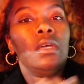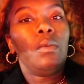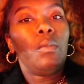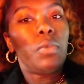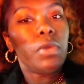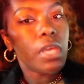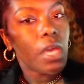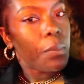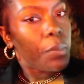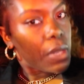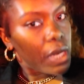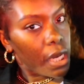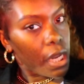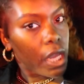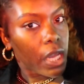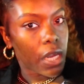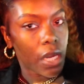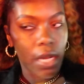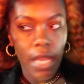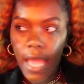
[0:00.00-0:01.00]
be up in
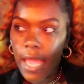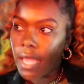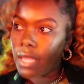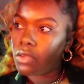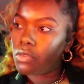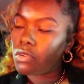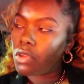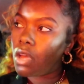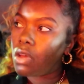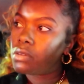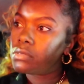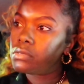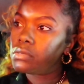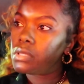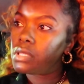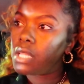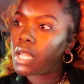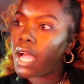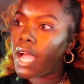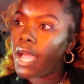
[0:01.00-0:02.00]
there like you know
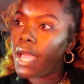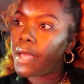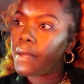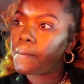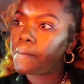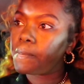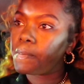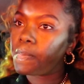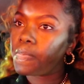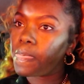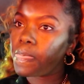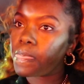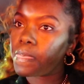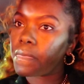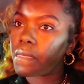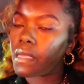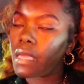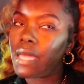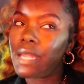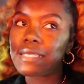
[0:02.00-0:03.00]
like
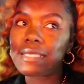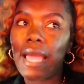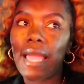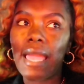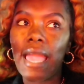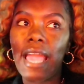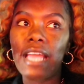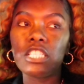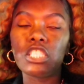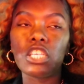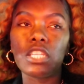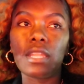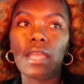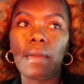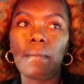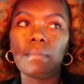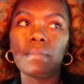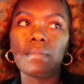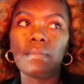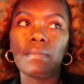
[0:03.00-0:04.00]
and it's like
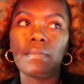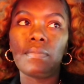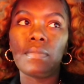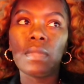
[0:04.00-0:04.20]
h&m